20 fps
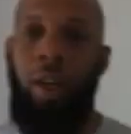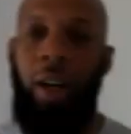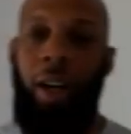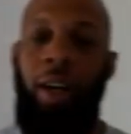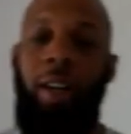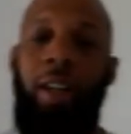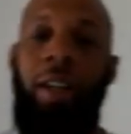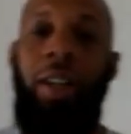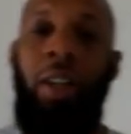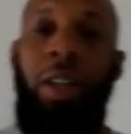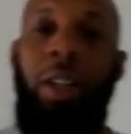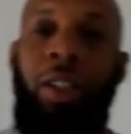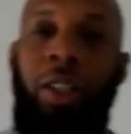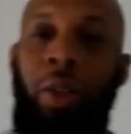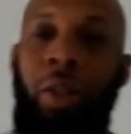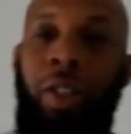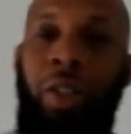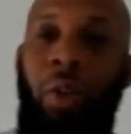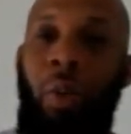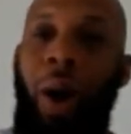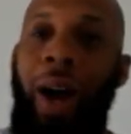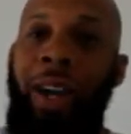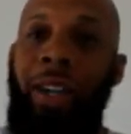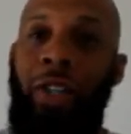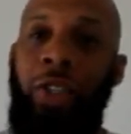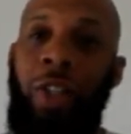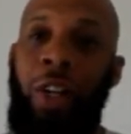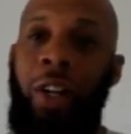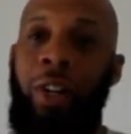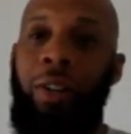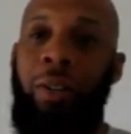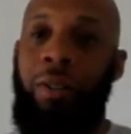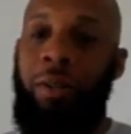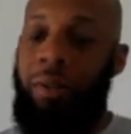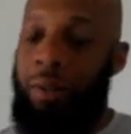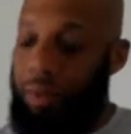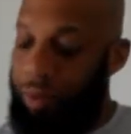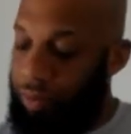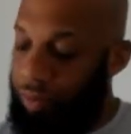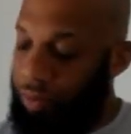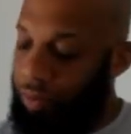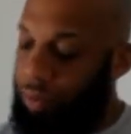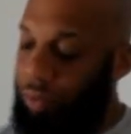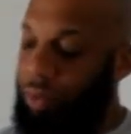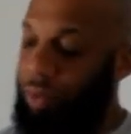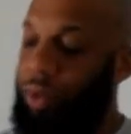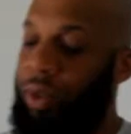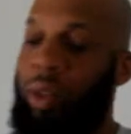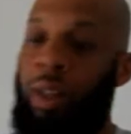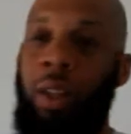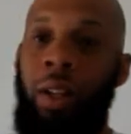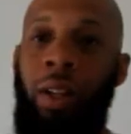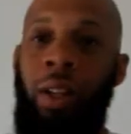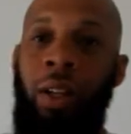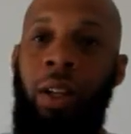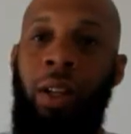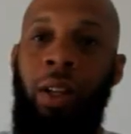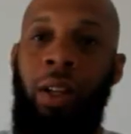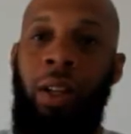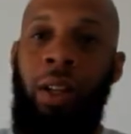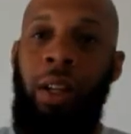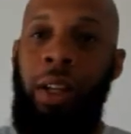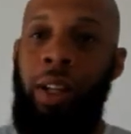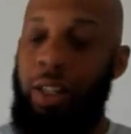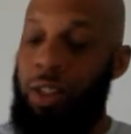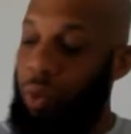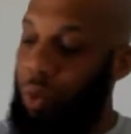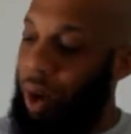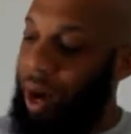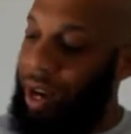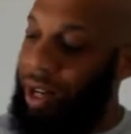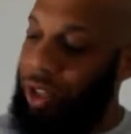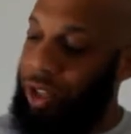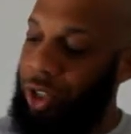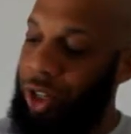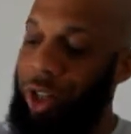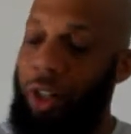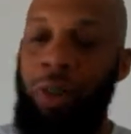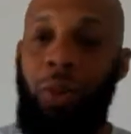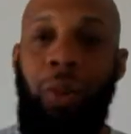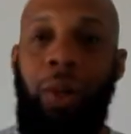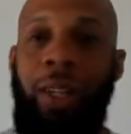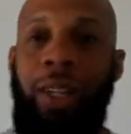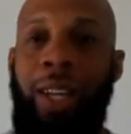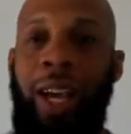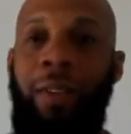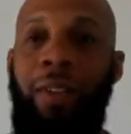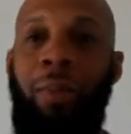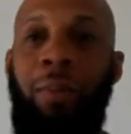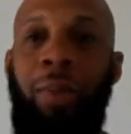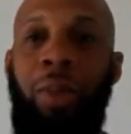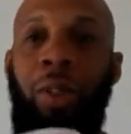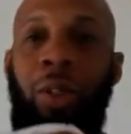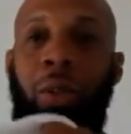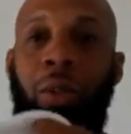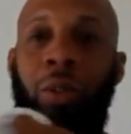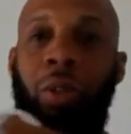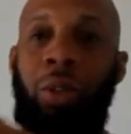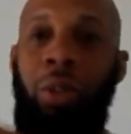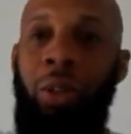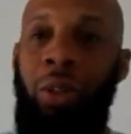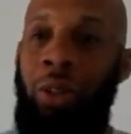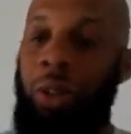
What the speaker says: All right. So it's a white shirt. It's a white shirt with a navy blue